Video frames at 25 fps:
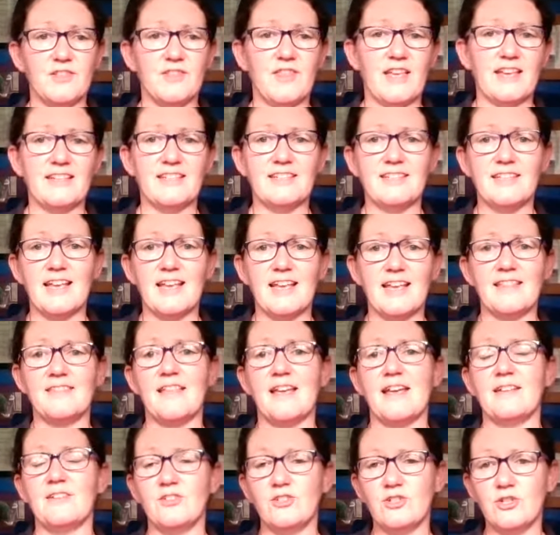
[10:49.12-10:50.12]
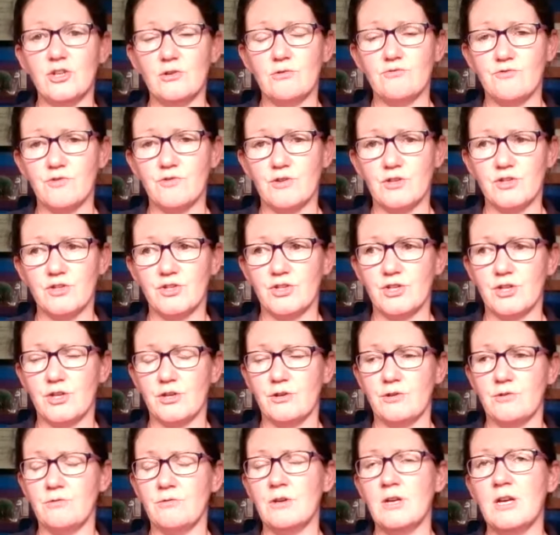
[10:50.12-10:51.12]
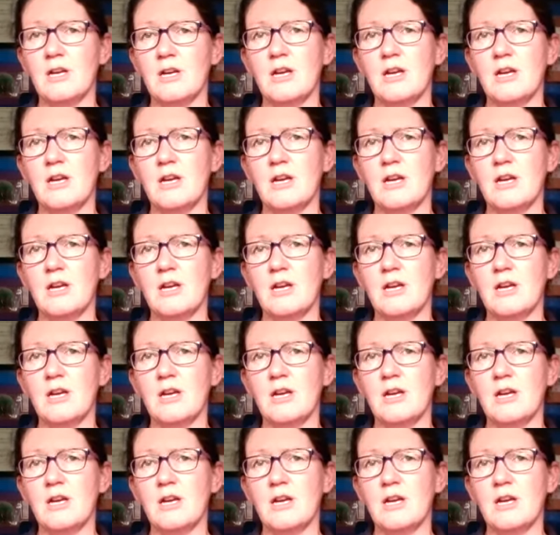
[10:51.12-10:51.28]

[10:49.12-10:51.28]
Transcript: they send their children to